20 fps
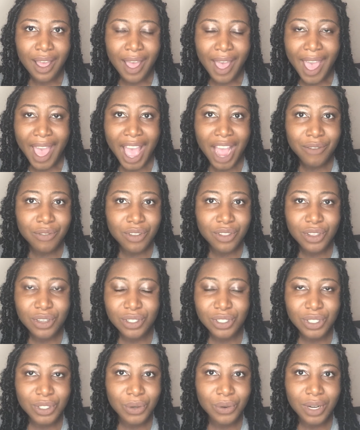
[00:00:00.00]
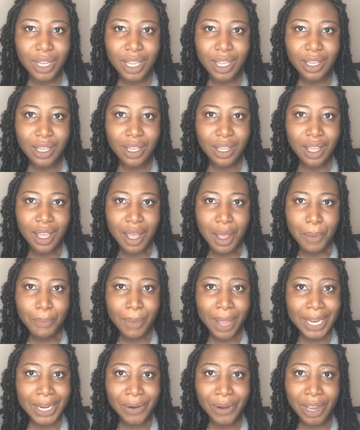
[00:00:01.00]
After the shooting,
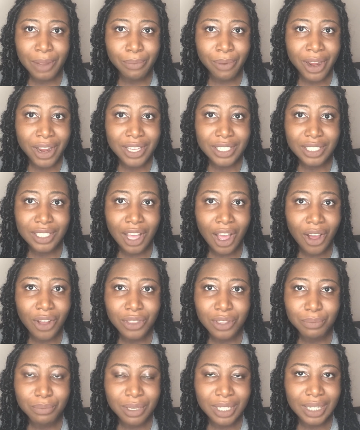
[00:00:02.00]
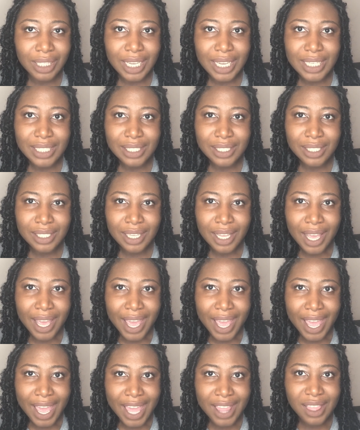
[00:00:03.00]
my grandparents called the police
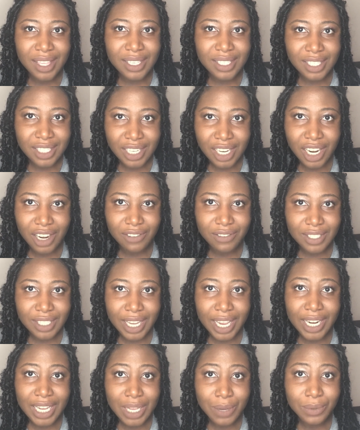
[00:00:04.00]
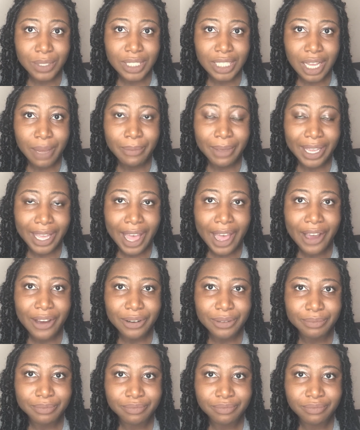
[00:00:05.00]
and the sheriff said he was coming out.
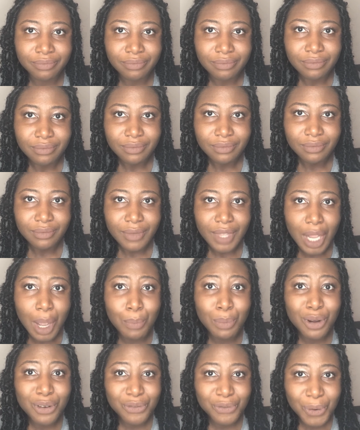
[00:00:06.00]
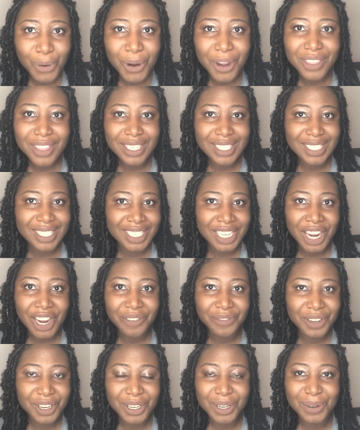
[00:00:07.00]
Before the sheriff
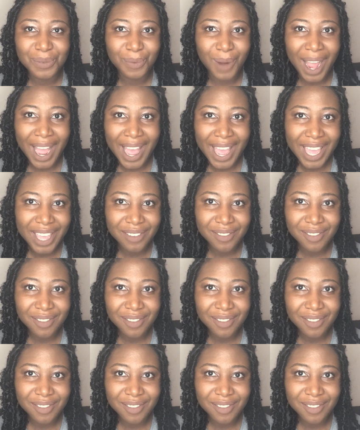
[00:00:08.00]
could arrive,